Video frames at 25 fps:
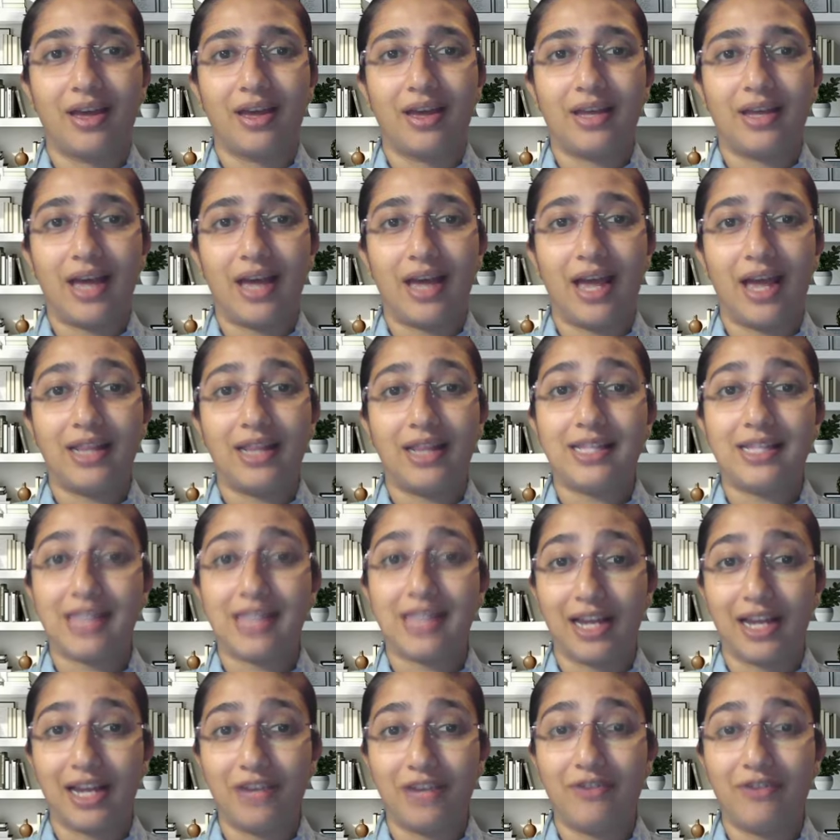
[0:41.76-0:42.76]
and the
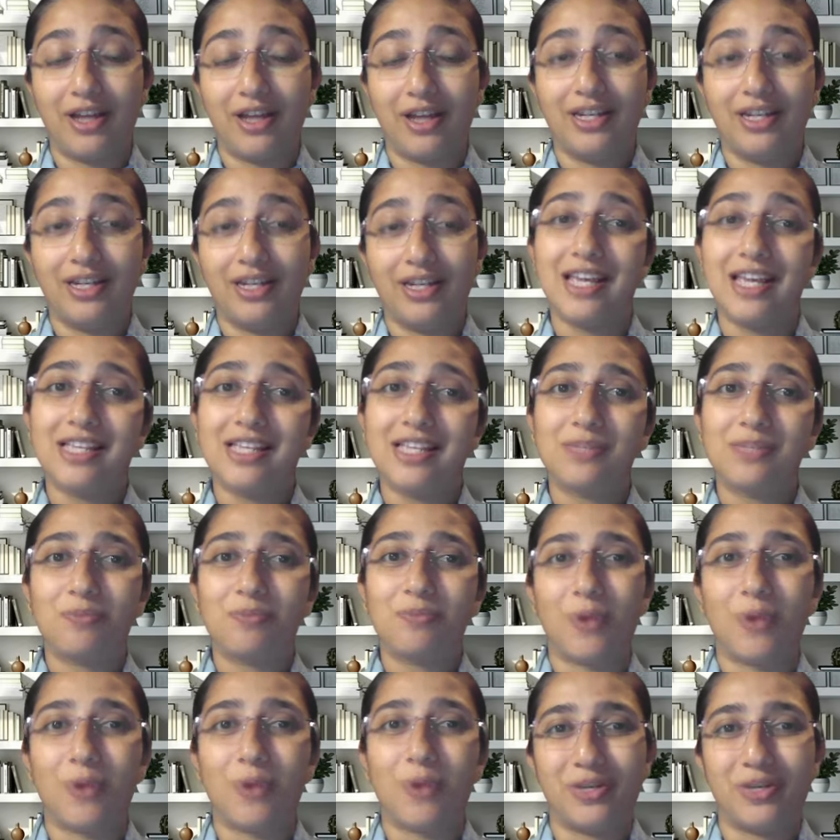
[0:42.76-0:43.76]
second one is
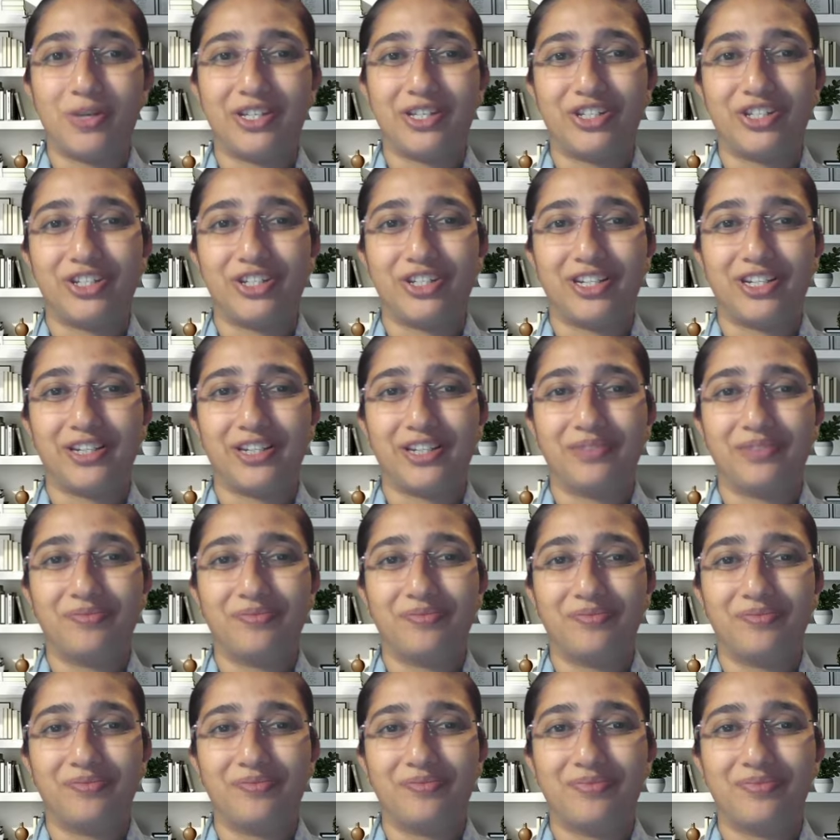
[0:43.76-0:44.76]
prompt engineering.
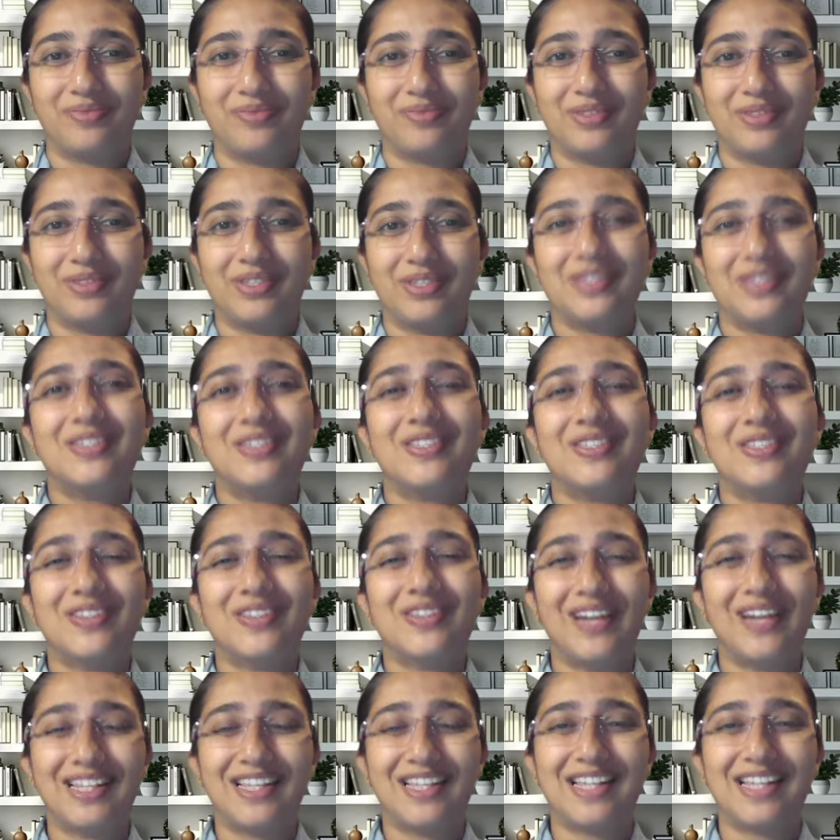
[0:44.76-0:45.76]
So
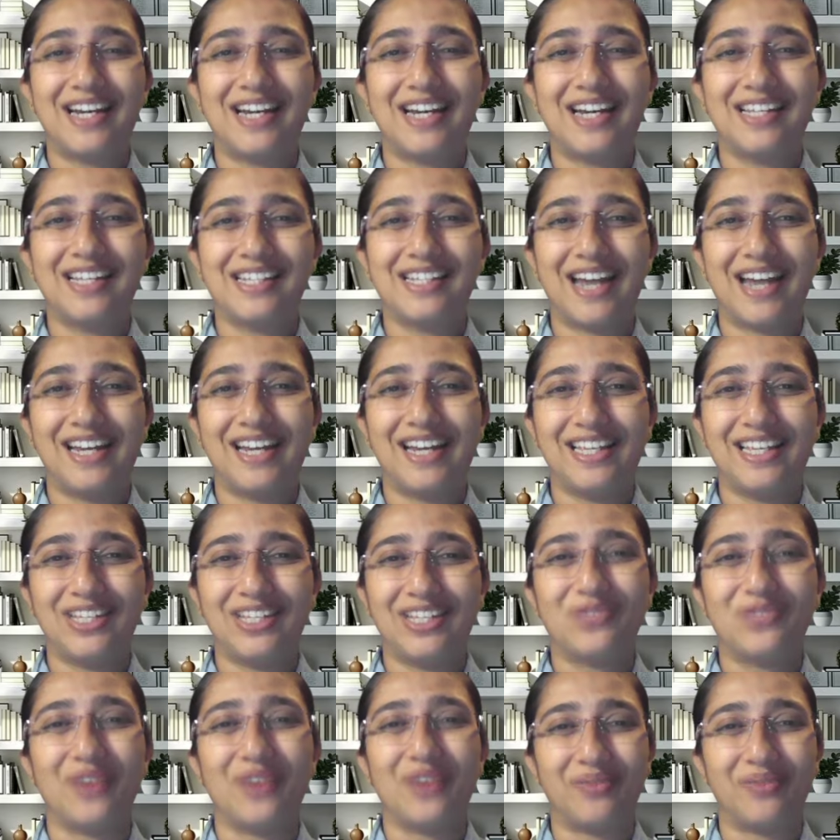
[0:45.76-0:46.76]
let's understand
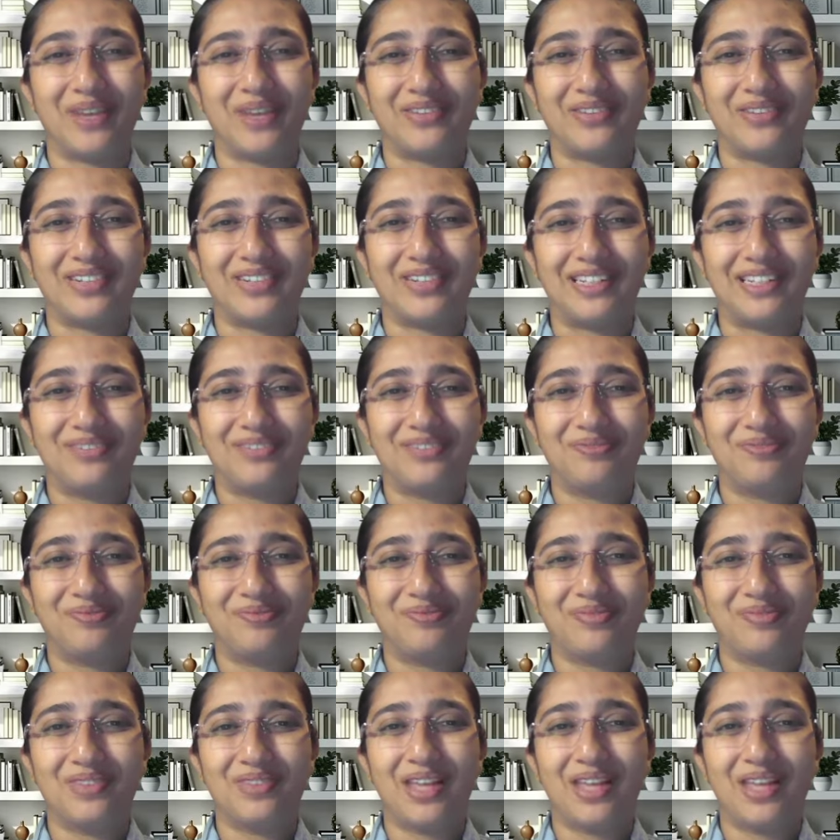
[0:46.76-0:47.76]
each one by one.
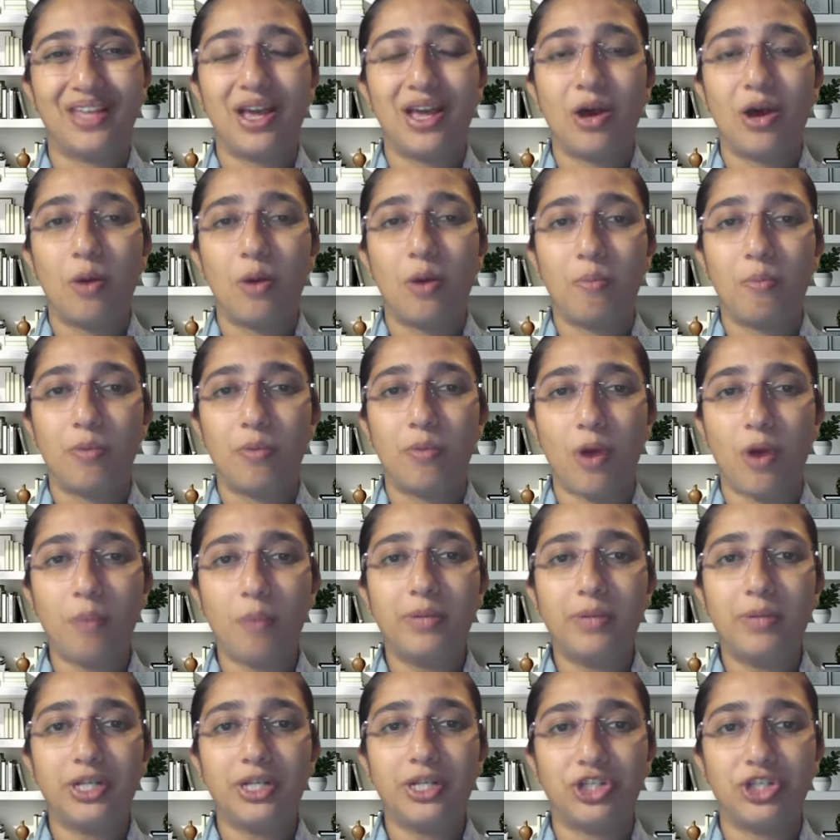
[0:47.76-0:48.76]

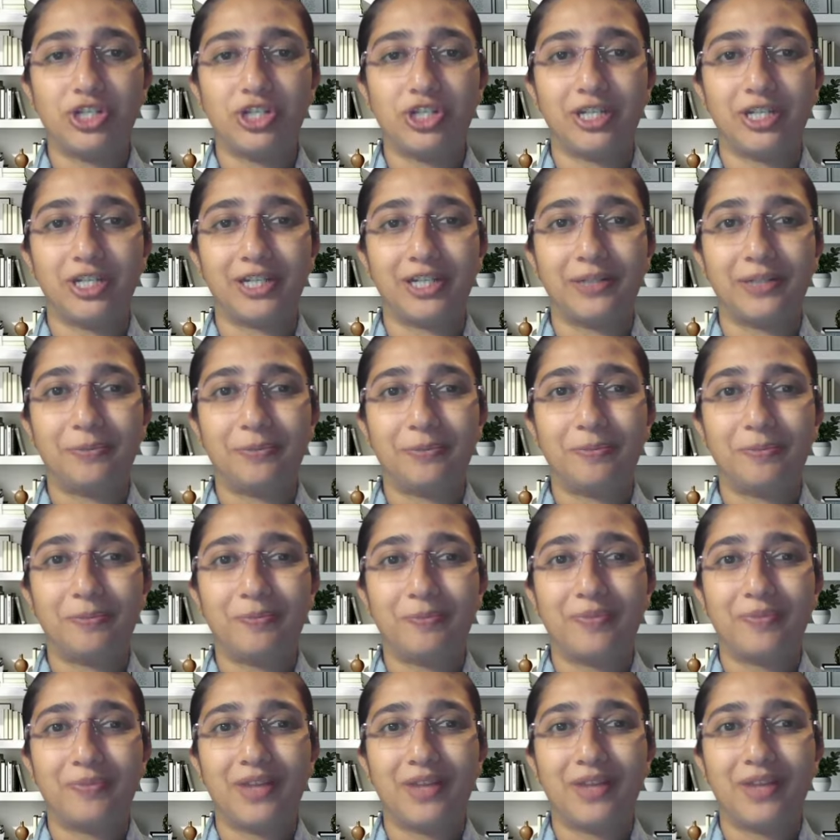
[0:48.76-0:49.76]
Prompt engineering.
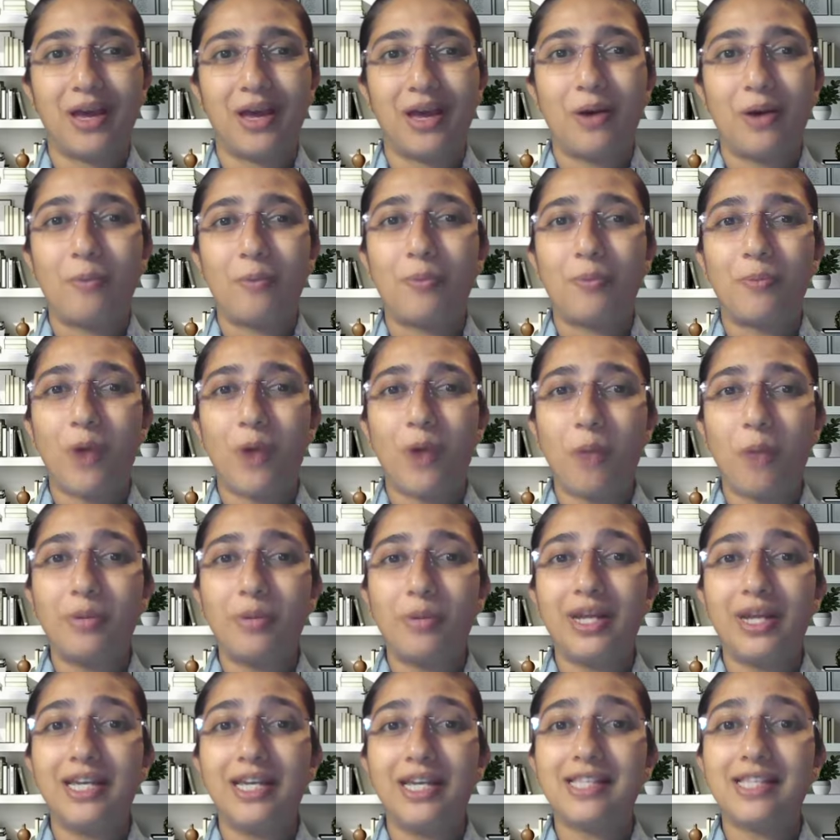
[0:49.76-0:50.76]

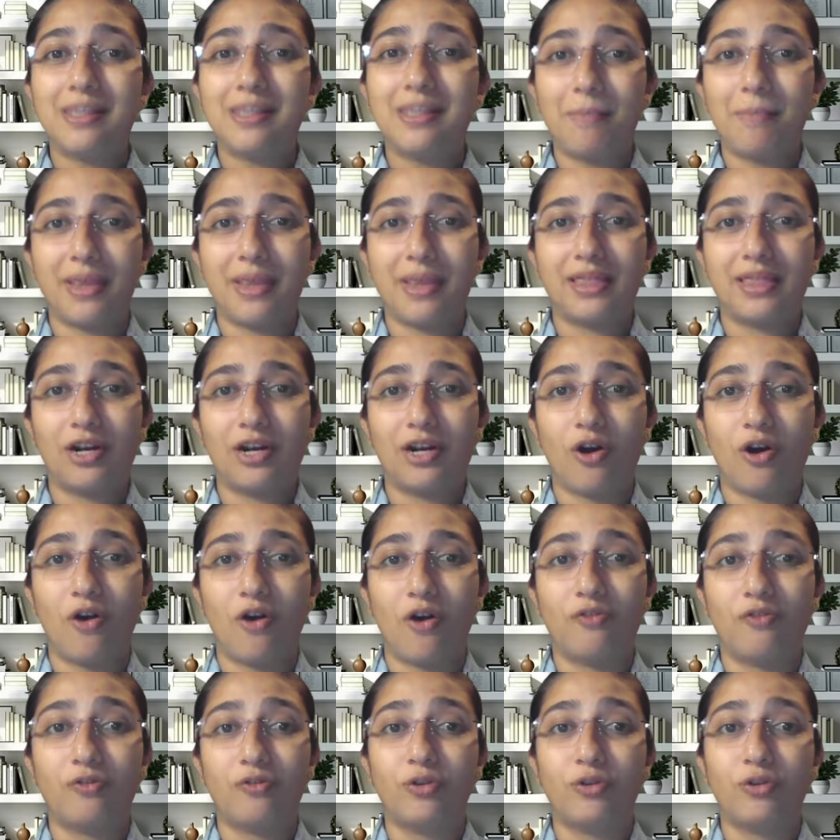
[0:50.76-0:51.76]
Prompting is a method
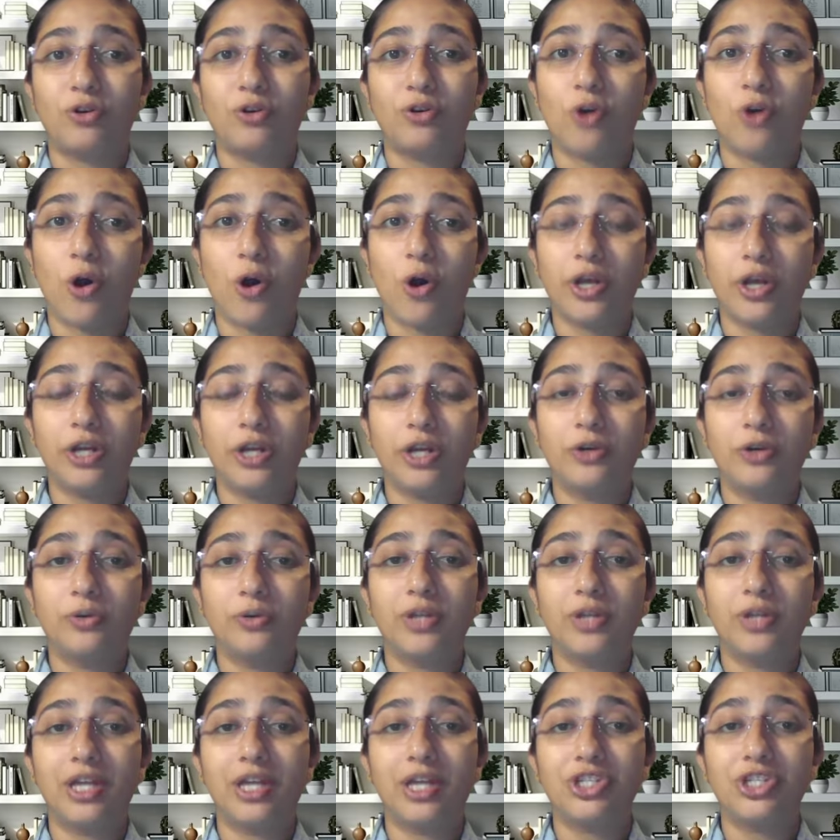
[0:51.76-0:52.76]
of talking to
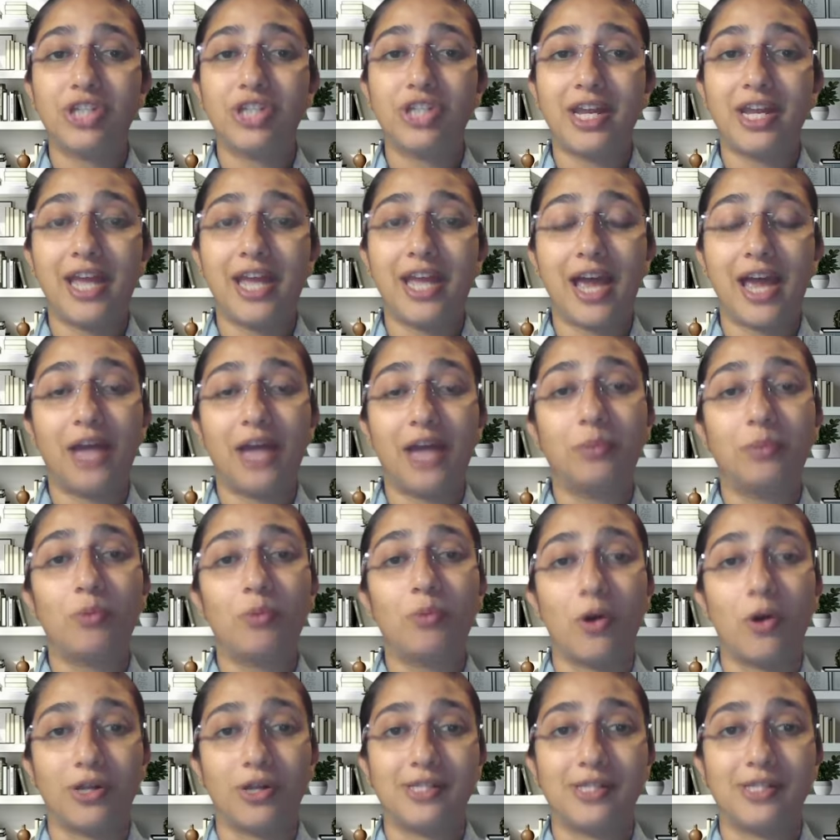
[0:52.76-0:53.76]
the Gen AI
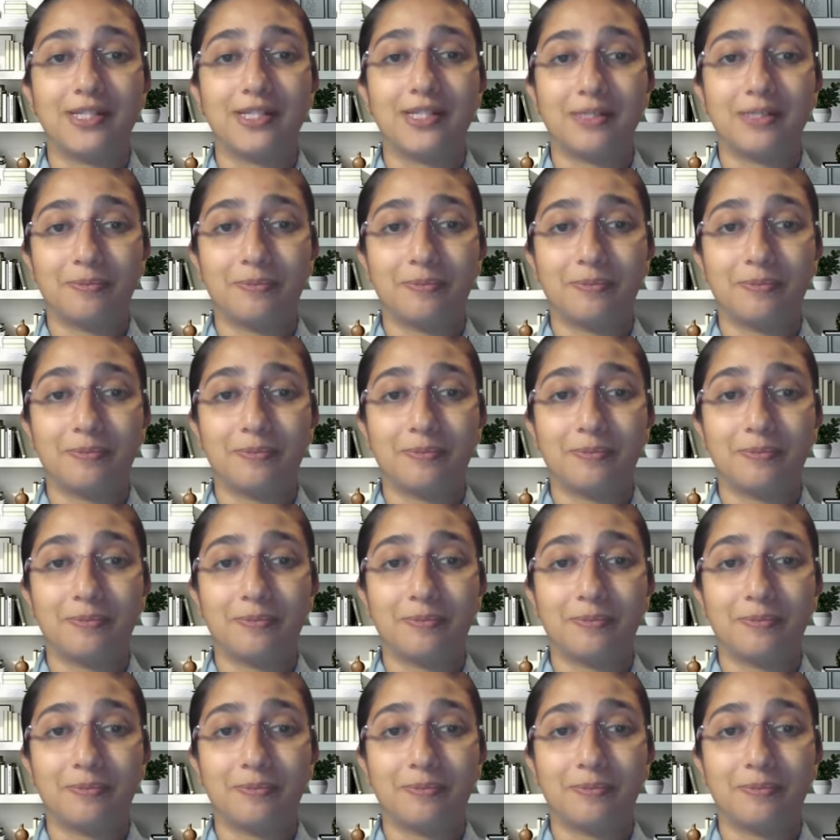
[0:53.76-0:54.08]
models.